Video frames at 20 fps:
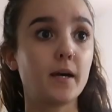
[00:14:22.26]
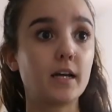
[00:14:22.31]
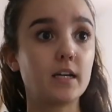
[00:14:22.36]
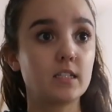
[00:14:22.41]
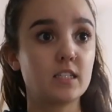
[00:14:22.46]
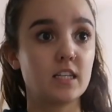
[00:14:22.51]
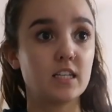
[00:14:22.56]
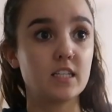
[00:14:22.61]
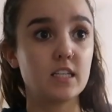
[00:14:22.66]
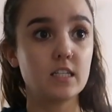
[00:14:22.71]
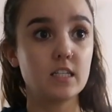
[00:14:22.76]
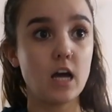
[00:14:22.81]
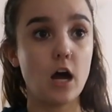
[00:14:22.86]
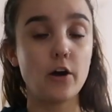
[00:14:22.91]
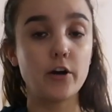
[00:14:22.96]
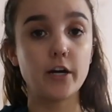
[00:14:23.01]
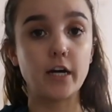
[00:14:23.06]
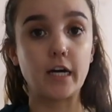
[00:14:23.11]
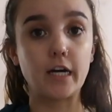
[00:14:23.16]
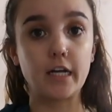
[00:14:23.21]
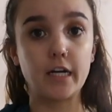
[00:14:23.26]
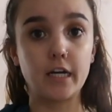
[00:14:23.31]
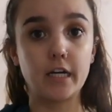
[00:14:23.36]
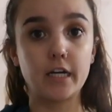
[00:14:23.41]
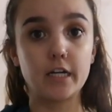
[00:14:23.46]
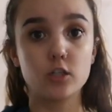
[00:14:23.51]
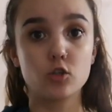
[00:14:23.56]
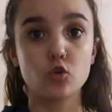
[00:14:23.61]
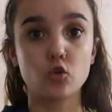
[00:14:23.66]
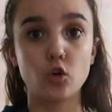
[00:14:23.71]
because this is how you're
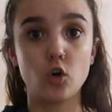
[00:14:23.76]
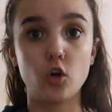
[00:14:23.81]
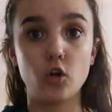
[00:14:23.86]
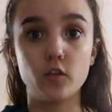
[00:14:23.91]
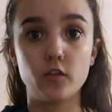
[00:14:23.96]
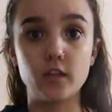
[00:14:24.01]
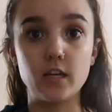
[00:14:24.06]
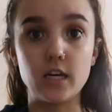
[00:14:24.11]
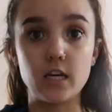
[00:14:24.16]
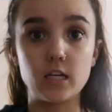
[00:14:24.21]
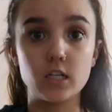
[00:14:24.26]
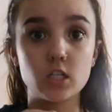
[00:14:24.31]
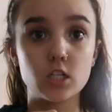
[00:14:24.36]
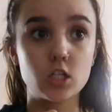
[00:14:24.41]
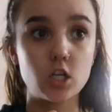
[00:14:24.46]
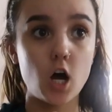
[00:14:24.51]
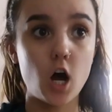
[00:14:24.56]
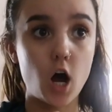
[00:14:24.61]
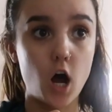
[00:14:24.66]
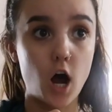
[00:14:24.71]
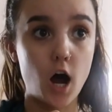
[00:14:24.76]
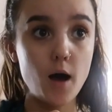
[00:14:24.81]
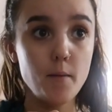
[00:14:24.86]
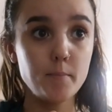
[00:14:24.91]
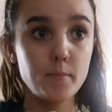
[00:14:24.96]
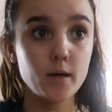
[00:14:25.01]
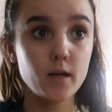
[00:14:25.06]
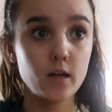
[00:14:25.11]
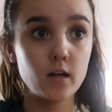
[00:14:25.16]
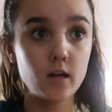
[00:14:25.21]
gonna control the
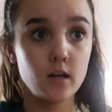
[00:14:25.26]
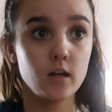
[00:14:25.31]
top,